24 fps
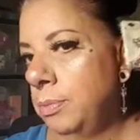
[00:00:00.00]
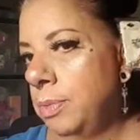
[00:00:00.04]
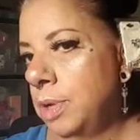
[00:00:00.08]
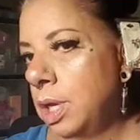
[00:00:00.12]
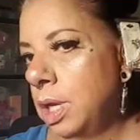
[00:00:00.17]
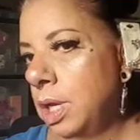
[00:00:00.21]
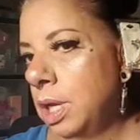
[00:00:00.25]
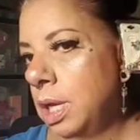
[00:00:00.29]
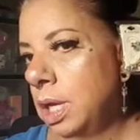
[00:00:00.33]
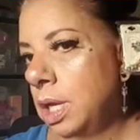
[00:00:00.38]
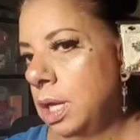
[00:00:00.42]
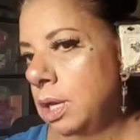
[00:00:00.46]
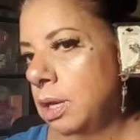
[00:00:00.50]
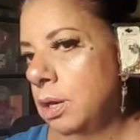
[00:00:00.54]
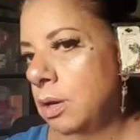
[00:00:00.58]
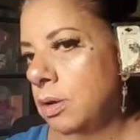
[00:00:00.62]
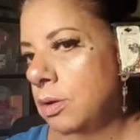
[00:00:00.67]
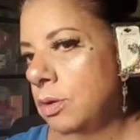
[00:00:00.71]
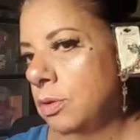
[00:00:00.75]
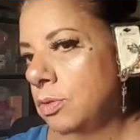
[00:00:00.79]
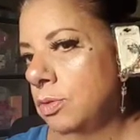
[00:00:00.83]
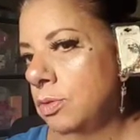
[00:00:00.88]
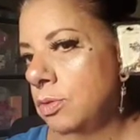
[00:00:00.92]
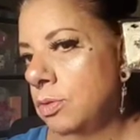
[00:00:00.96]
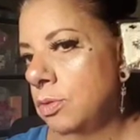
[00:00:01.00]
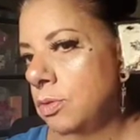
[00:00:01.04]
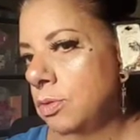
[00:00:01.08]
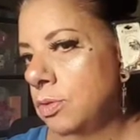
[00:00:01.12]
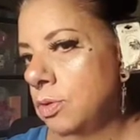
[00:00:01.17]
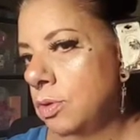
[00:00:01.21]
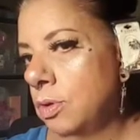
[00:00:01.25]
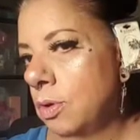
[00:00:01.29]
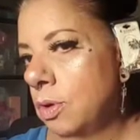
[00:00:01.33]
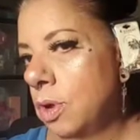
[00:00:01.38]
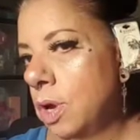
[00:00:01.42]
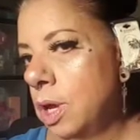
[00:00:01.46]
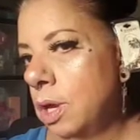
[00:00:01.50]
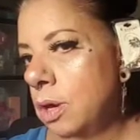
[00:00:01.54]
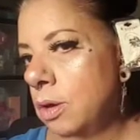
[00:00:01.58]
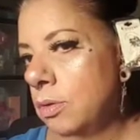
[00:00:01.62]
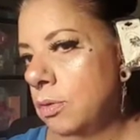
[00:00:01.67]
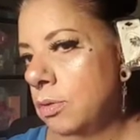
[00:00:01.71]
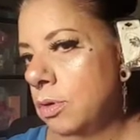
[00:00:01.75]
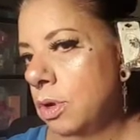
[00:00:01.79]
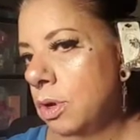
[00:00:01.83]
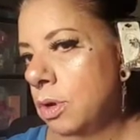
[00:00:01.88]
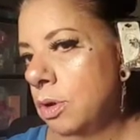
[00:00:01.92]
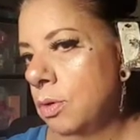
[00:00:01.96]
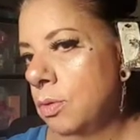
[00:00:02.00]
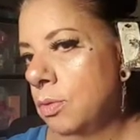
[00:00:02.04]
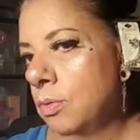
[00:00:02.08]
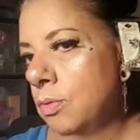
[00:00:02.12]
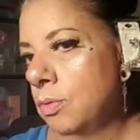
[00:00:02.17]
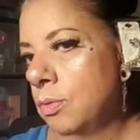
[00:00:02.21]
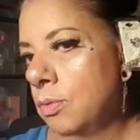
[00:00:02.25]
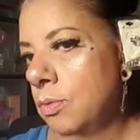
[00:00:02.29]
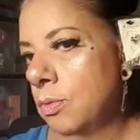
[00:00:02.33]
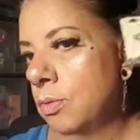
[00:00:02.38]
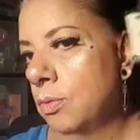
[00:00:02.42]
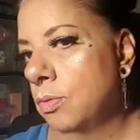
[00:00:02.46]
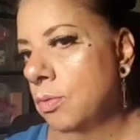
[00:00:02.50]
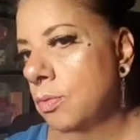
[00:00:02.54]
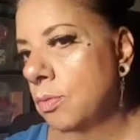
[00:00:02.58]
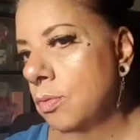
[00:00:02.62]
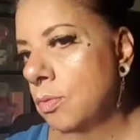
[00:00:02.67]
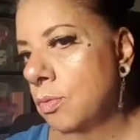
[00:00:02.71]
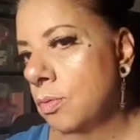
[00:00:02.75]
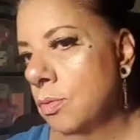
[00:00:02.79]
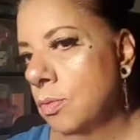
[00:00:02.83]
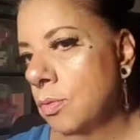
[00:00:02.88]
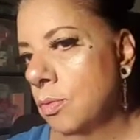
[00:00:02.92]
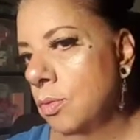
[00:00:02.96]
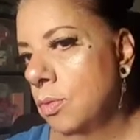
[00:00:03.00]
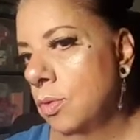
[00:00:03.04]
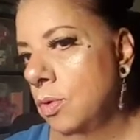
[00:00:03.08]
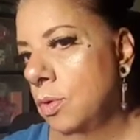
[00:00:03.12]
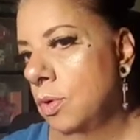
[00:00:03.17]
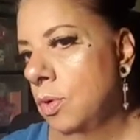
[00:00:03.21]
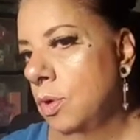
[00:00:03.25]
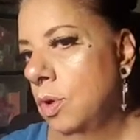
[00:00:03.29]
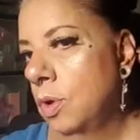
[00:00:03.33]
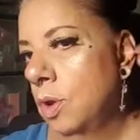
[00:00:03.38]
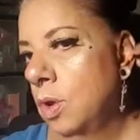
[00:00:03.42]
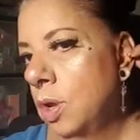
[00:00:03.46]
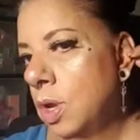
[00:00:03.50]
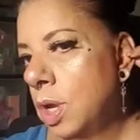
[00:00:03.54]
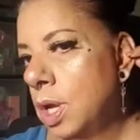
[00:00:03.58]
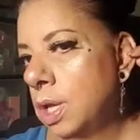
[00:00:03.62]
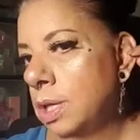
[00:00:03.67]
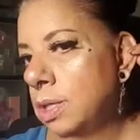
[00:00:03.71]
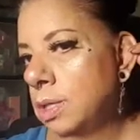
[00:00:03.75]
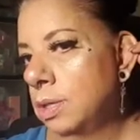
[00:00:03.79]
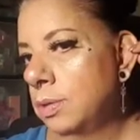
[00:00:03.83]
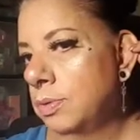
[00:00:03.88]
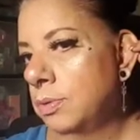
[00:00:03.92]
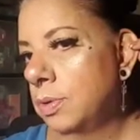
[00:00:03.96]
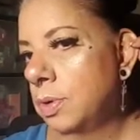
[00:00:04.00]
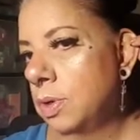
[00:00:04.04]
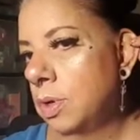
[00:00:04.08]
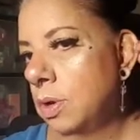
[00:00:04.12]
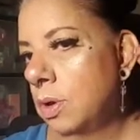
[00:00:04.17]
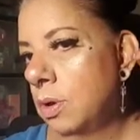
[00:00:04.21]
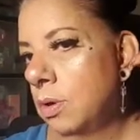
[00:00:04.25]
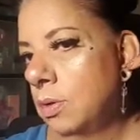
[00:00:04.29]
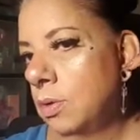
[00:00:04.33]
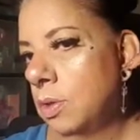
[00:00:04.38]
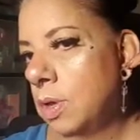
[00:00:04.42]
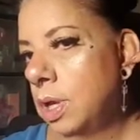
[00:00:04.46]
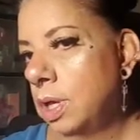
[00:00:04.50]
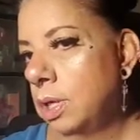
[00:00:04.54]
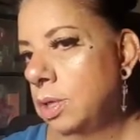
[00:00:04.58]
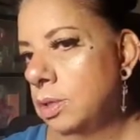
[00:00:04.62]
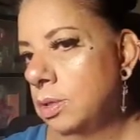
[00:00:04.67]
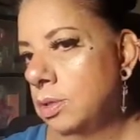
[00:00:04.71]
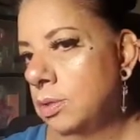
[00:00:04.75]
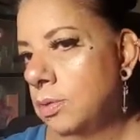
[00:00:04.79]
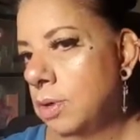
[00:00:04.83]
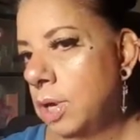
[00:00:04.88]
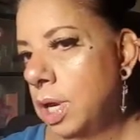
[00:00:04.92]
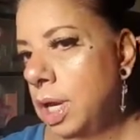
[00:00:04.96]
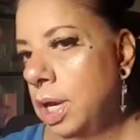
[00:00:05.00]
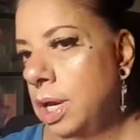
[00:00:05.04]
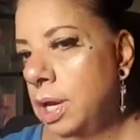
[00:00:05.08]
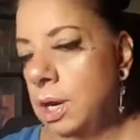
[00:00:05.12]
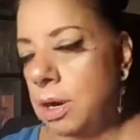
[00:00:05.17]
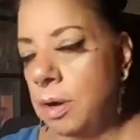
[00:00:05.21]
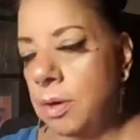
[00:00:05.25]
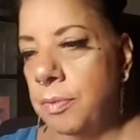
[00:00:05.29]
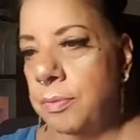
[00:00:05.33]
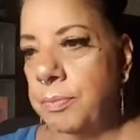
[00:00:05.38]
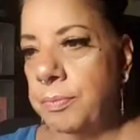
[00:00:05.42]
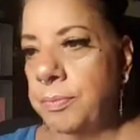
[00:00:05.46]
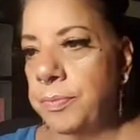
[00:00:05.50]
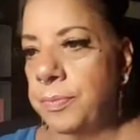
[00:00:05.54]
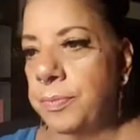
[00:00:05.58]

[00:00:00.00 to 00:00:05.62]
big ears, so I don't know. I guess it would go like just right here.